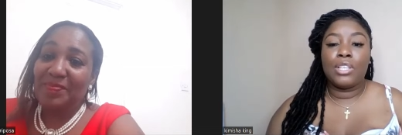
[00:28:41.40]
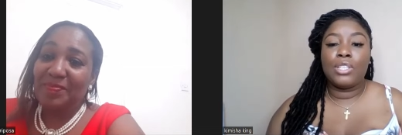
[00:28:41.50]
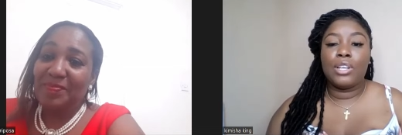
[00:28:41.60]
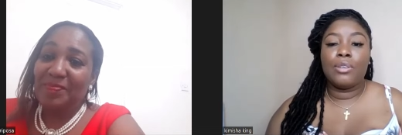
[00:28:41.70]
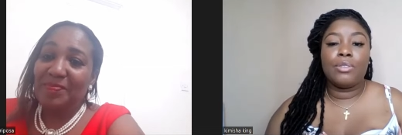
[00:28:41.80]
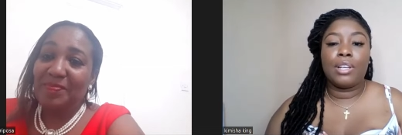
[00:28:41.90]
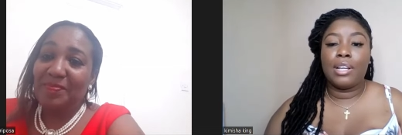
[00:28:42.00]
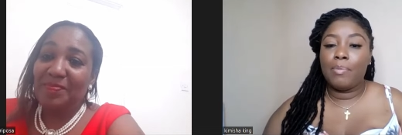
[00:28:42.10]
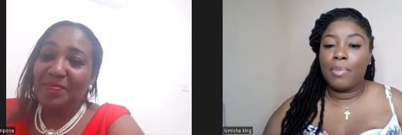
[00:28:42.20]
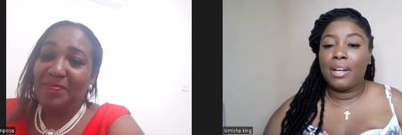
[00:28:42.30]
Speaker 1: just shared you
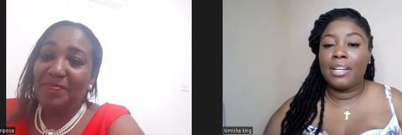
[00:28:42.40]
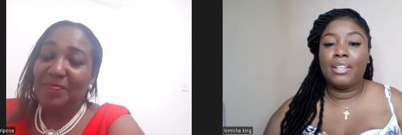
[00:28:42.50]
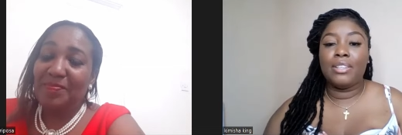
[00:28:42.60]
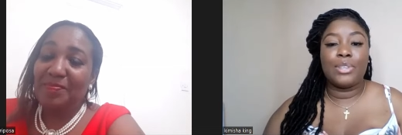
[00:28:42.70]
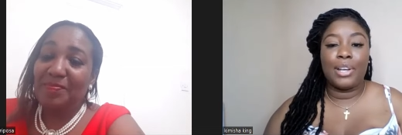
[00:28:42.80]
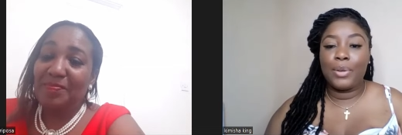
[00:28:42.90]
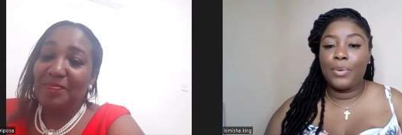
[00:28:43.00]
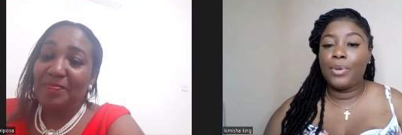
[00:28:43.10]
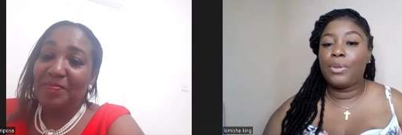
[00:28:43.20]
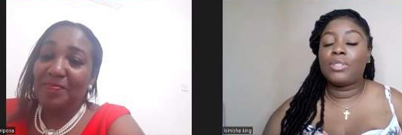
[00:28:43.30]
started partying, started
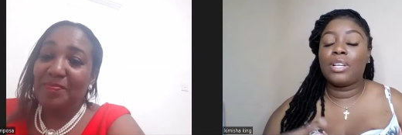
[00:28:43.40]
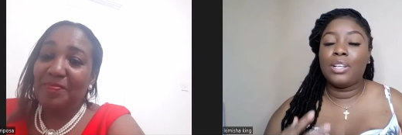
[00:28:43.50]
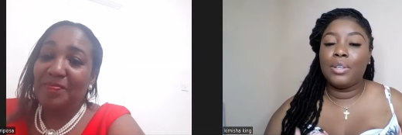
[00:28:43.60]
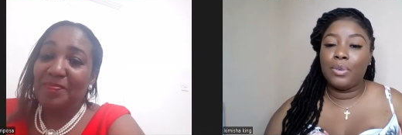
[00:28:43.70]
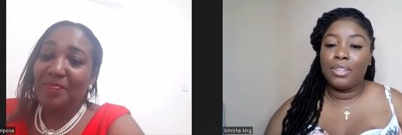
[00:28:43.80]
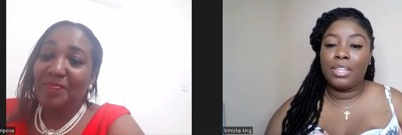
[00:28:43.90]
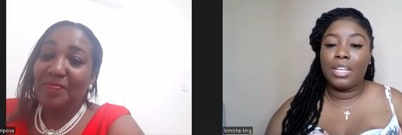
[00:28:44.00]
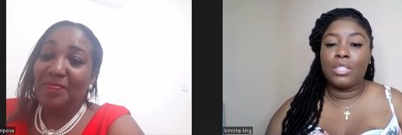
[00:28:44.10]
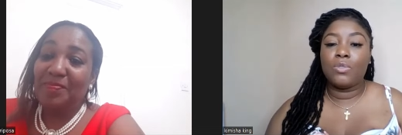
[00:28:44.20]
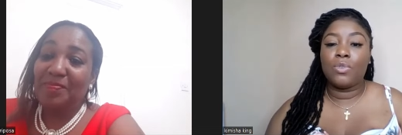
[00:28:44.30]
going, started doing
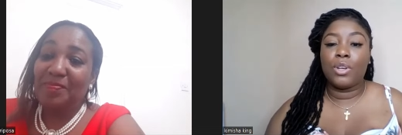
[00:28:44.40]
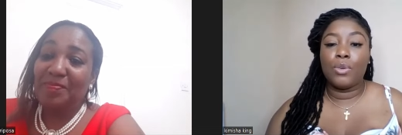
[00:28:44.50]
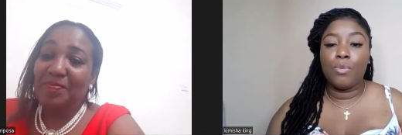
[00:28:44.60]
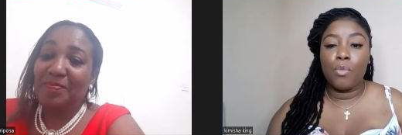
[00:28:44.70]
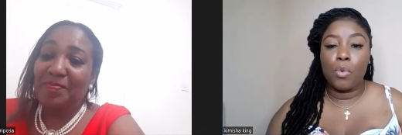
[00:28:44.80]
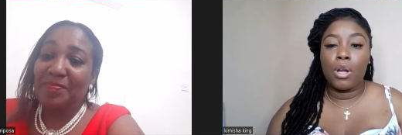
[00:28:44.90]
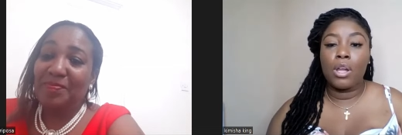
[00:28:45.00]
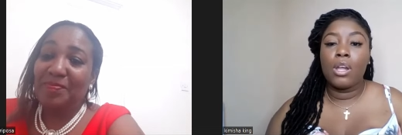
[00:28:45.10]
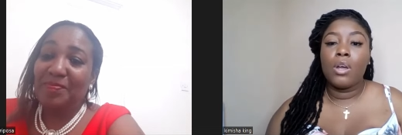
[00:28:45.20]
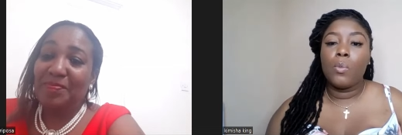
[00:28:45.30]
things for you more.
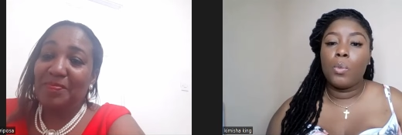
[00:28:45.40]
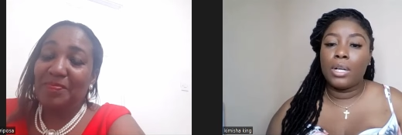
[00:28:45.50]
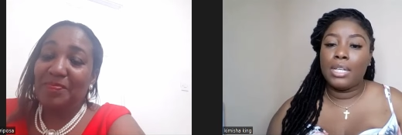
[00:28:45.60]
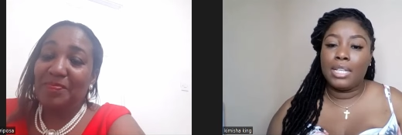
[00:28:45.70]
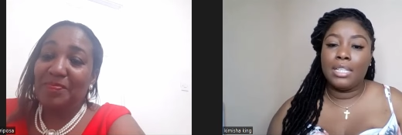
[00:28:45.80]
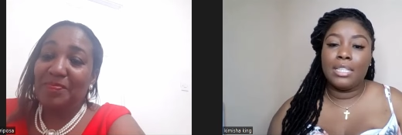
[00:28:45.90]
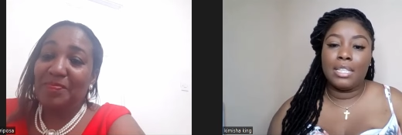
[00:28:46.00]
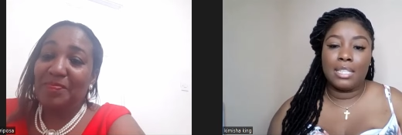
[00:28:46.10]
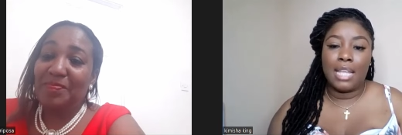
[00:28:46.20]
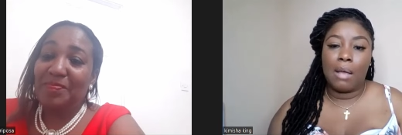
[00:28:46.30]
Were these the
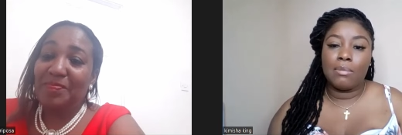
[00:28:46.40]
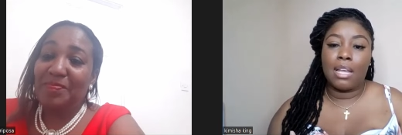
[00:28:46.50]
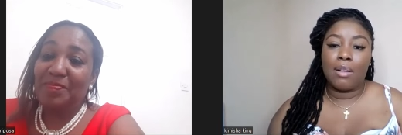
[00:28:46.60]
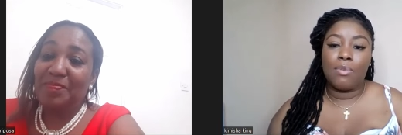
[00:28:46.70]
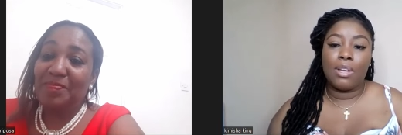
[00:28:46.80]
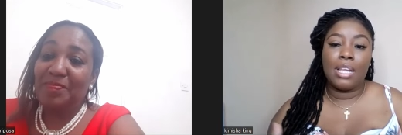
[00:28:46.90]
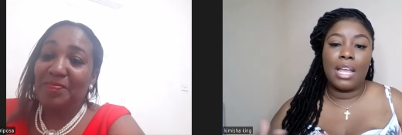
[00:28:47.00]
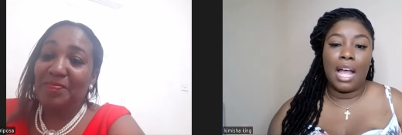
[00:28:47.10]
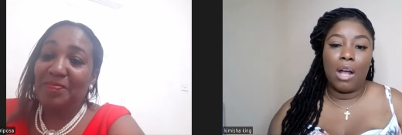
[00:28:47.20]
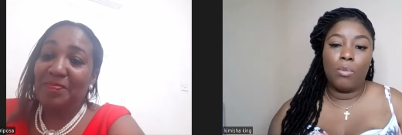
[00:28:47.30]
steps that really
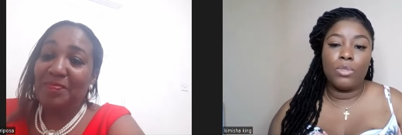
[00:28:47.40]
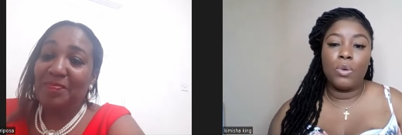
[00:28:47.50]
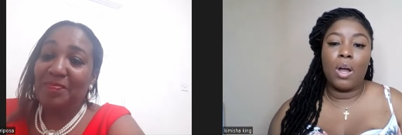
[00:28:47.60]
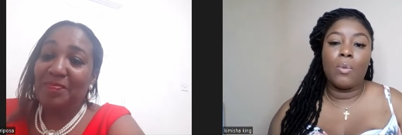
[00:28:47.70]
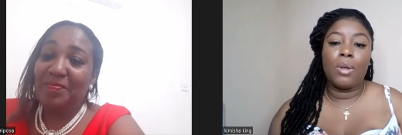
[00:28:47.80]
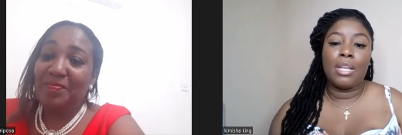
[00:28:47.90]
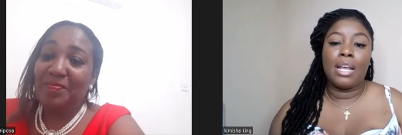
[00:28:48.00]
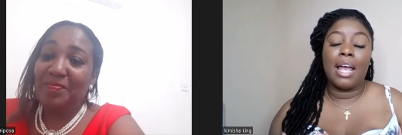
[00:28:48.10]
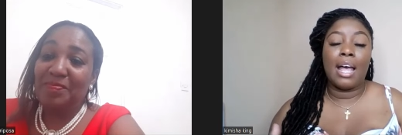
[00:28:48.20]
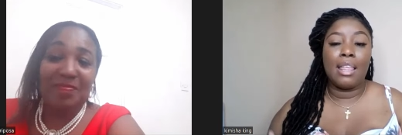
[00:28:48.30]
helped you, or were
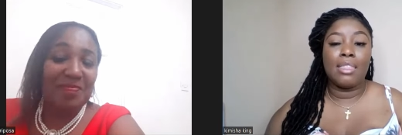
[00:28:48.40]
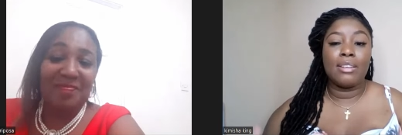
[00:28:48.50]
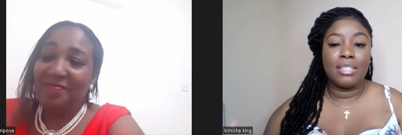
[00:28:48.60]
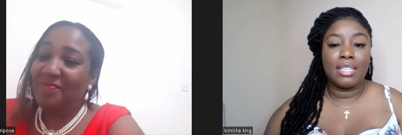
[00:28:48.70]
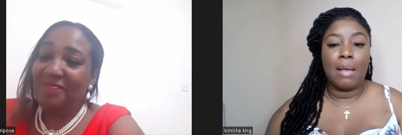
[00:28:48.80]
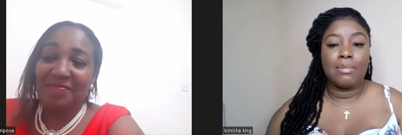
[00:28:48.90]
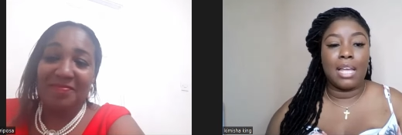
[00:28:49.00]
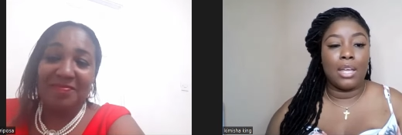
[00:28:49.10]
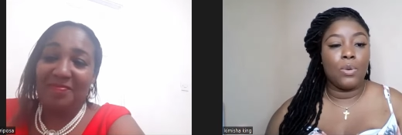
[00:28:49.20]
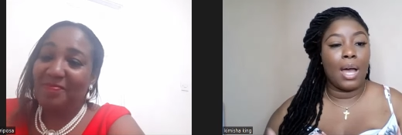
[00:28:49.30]
there other steps
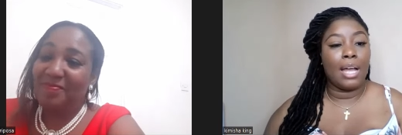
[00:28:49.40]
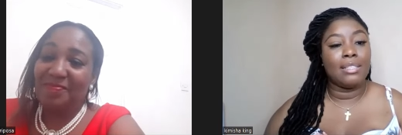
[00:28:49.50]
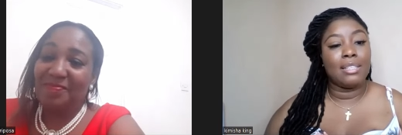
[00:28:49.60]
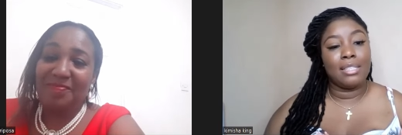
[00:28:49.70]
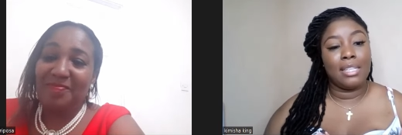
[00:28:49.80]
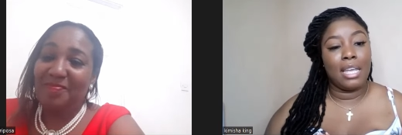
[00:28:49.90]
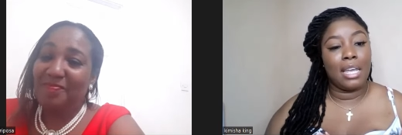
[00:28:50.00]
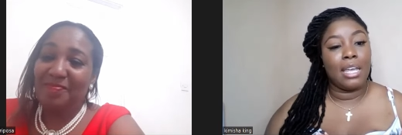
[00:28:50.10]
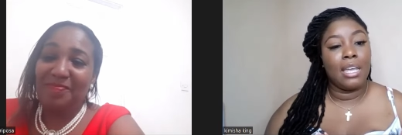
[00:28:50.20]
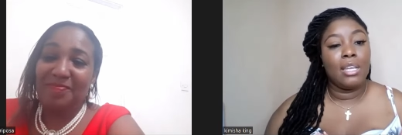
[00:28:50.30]
that you had to take
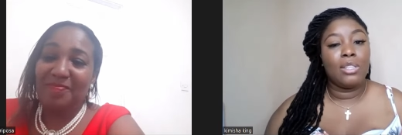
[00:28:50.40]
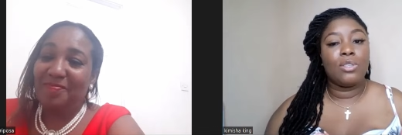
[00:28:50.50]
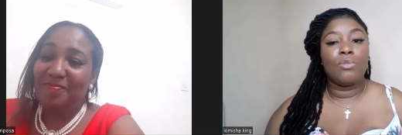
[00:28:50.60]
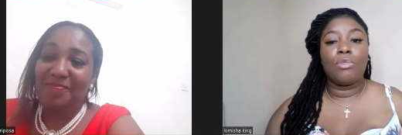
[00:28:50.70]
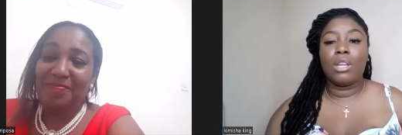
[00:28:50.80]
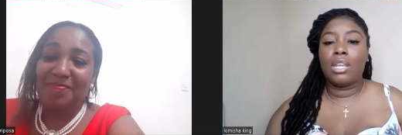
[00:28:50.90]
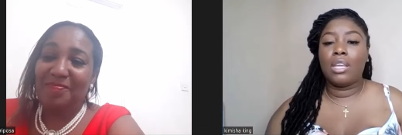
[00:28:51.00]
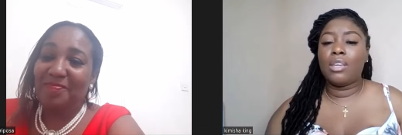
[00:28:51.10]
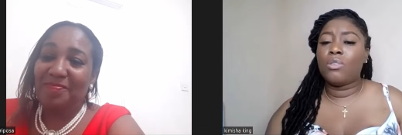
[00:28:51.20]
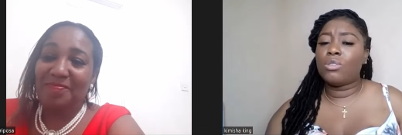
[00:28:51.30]
to
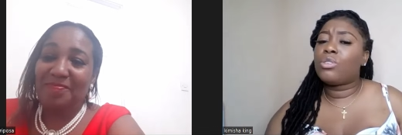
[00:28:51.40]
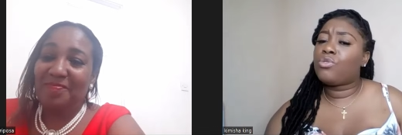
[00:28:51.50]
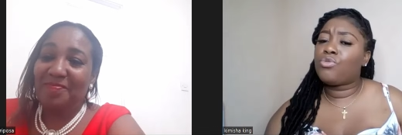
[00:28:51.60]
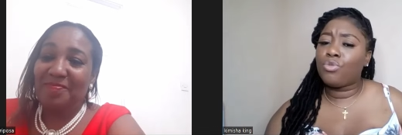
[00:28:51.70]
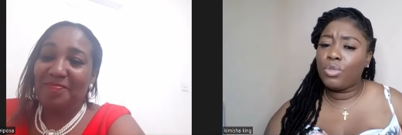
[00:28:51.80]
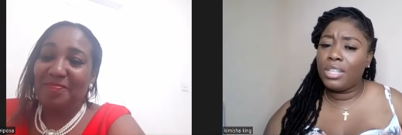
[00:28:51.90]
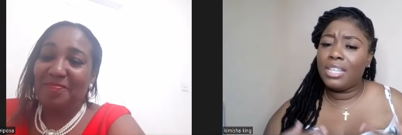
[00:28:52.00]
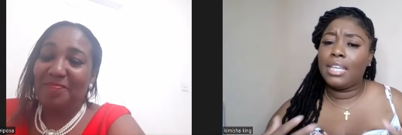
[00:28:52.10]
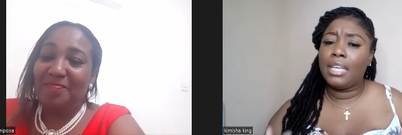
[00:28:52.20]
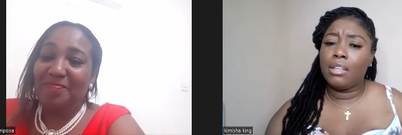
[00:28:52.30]
really, you know, to truly
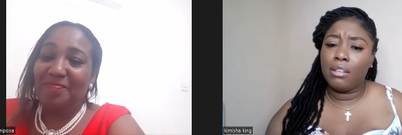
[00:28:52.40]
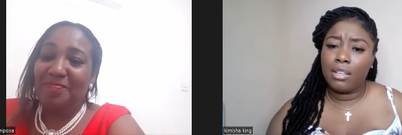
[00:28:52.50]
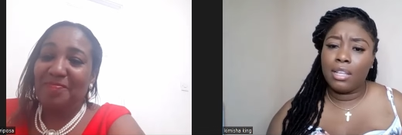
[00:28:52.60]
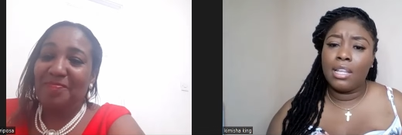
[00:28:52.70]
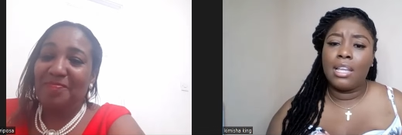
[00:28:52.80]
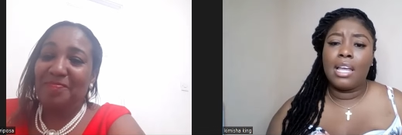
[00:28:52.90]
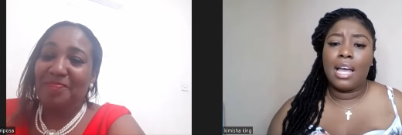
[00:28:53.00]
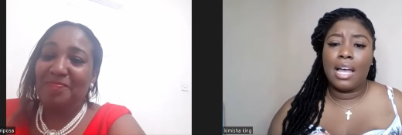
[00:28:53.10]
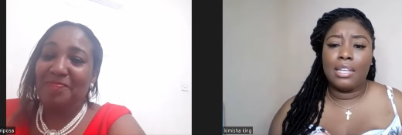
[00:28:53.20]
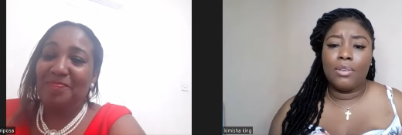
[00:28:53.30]
heal
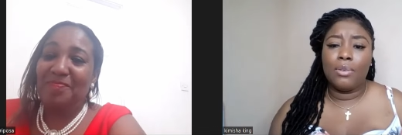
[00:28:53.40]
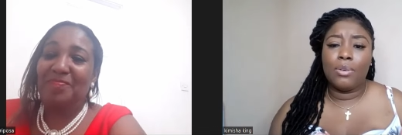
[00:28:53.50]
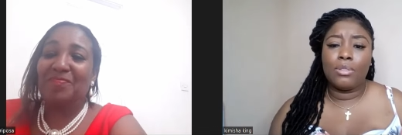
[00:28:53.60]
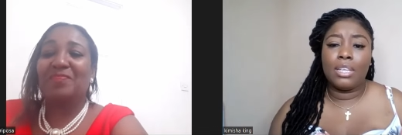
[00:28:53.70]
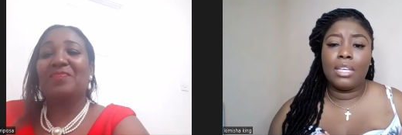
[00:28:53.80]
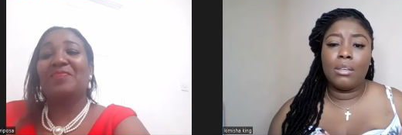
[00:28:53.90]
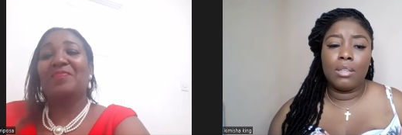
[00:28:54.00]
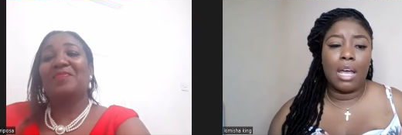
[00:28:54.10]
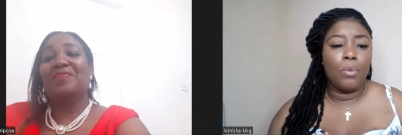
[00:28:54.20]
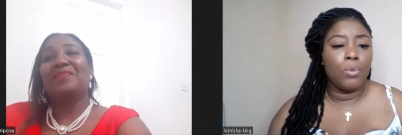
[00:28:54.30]
and, you know, to heal
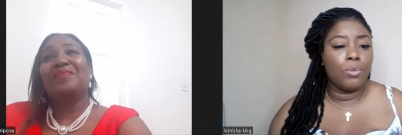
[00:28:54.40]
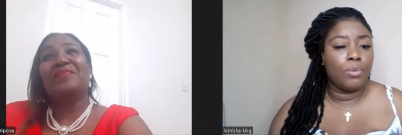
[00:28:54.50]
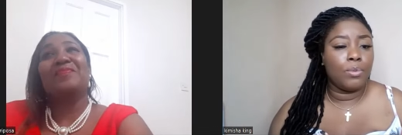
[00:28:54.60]
that wound?